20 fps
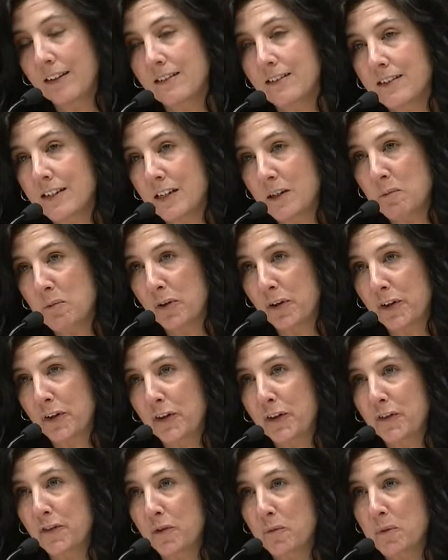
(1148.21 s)
and
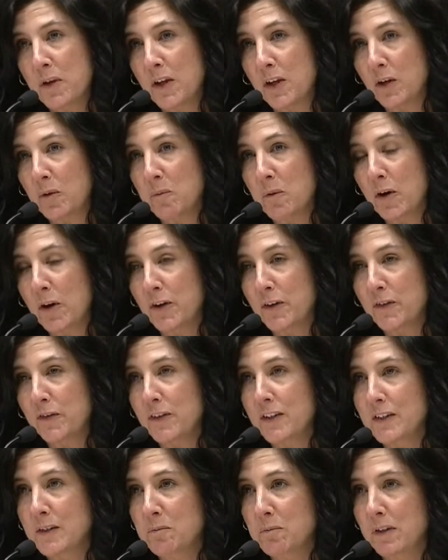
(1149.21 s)
Seeberger, for being a part of
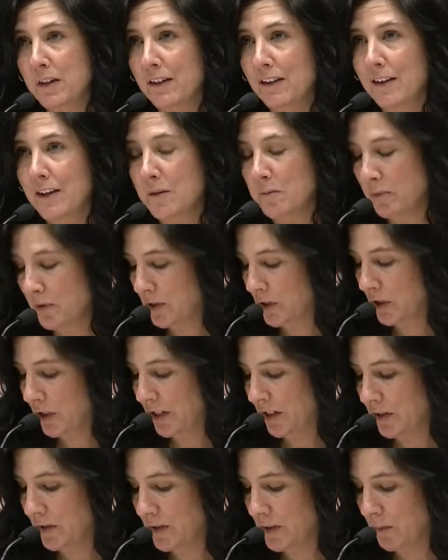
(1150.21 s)
this bill. I
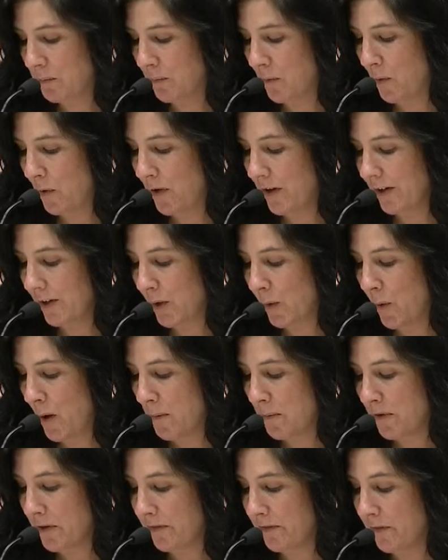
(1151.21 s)
appreciate your support. And
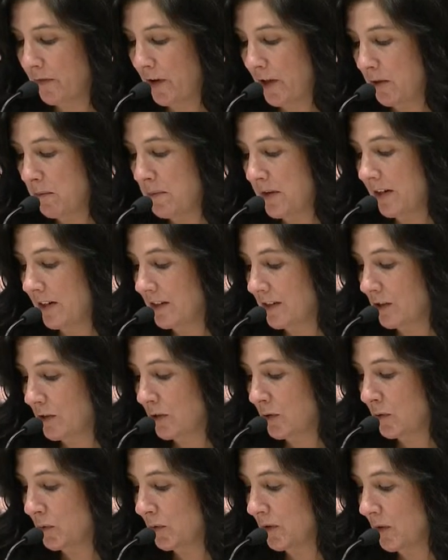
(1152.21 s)
cooperative development is a
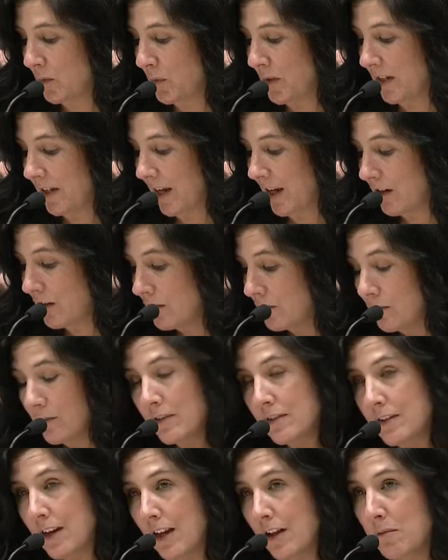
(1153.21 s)
tool that we can
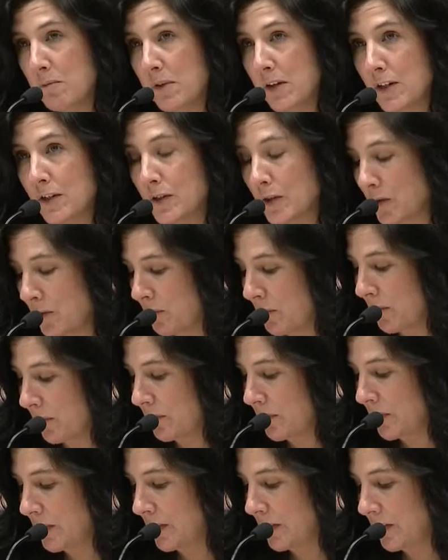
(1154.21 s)
use to help Minnesota
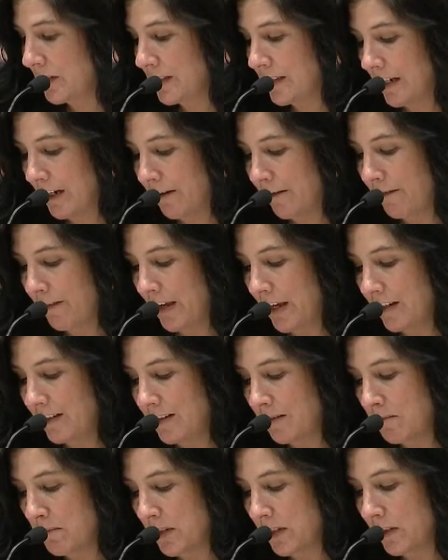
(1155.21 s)
producers
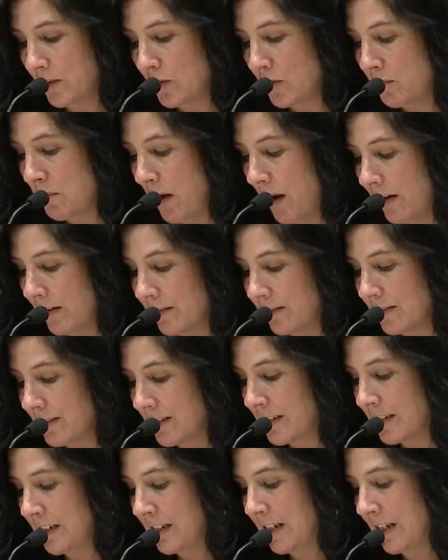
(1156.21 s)
innovate and build new
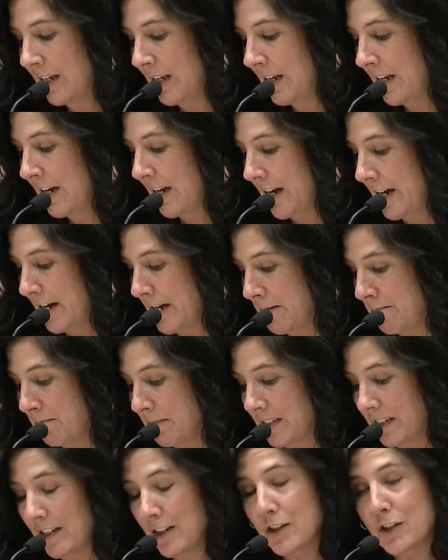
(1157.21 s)
models.
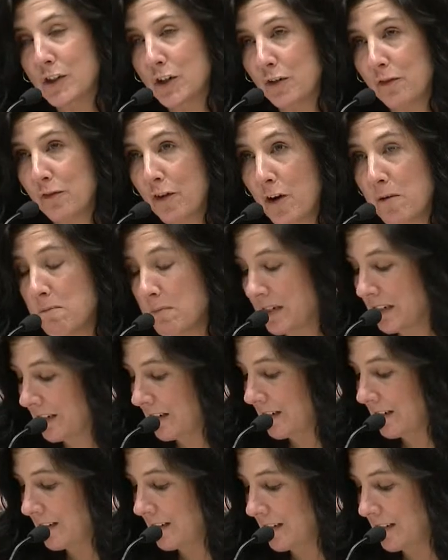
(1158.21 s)
It's going to serve farm
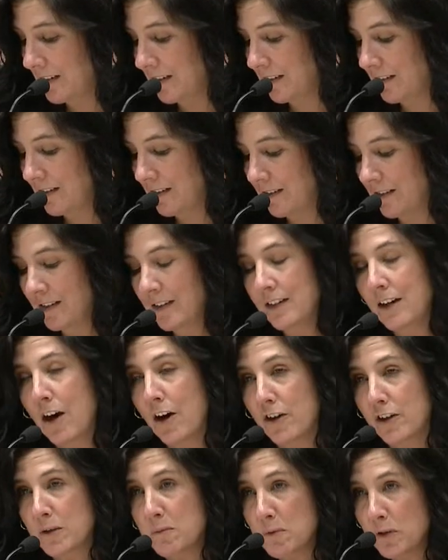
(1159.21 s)
businesses,
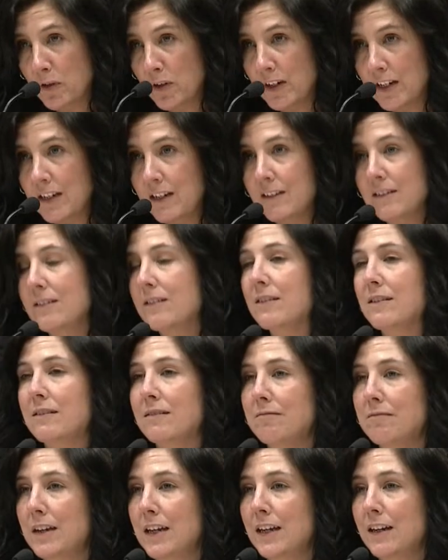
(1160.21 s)
our
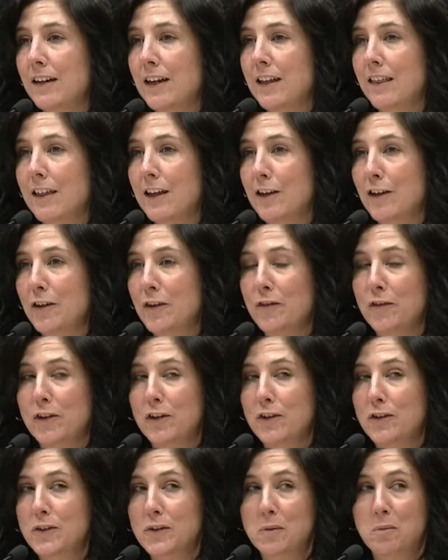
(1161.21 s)
communities, and I thank you
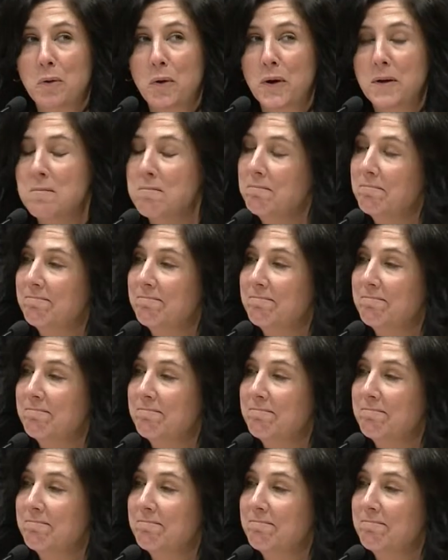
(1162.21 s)
for your support.